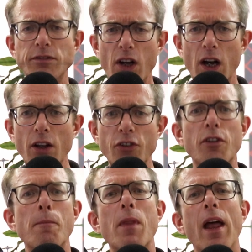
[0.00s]

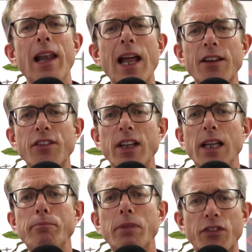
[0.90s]
First, let's
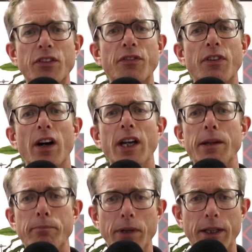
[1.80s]

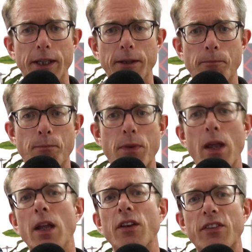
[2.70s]
demystify Midi.
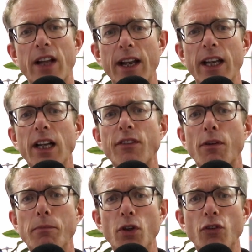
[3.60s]
Standing
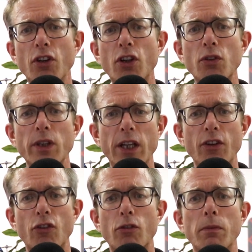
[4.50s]
for Musical
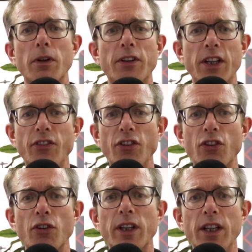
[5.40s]
Instrument
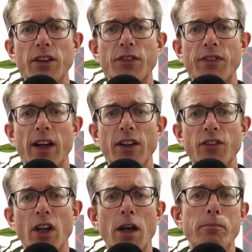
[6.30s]
Digital
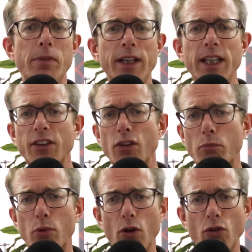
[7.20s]
Interface, Midi is a
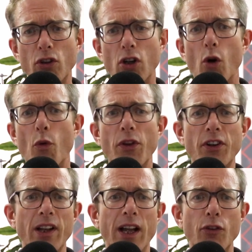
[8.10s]
protocol
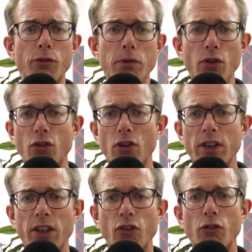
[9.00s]
that allows
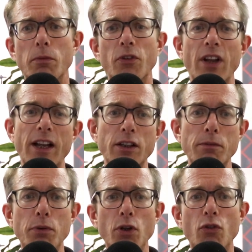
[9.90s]
musical instruments and
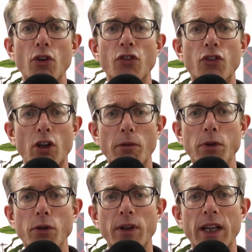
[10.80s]
computers to
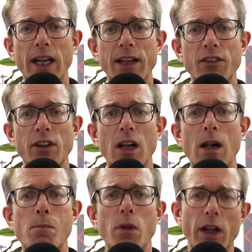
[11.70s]
communicate.
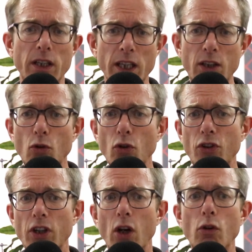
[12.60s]
Unlike
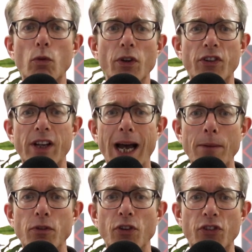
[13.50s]
audio, which
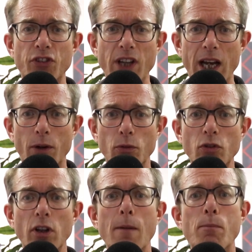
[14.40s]
captures
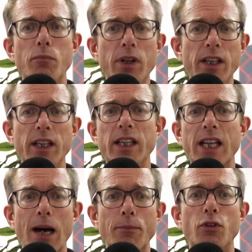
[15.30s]
sound, Midi
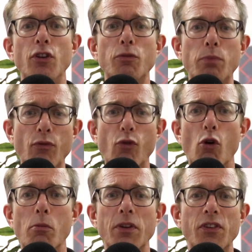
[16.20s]
captures
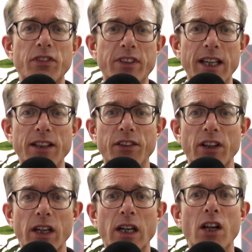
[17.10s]
performance
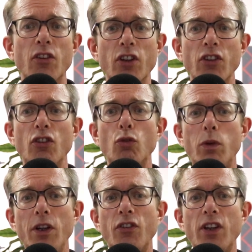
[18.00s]
data, such as
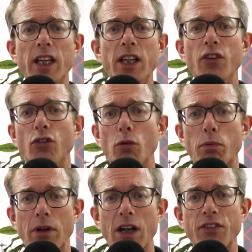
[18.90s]
which keys you
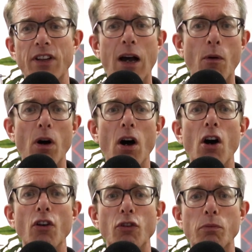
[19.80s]
pressed, how
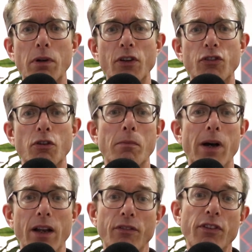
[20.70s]
hard you pressed them,
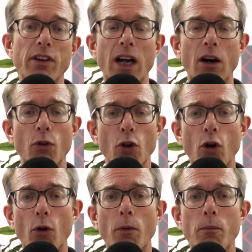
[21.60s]
and for how
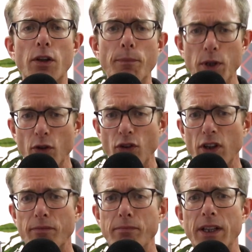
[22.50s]
long. The
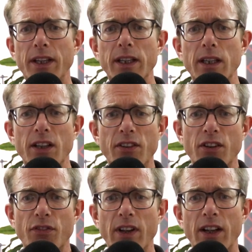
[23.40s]
beauty of Midi is
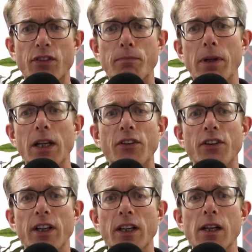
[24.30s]
its
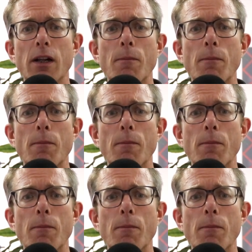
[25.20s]
flexibility.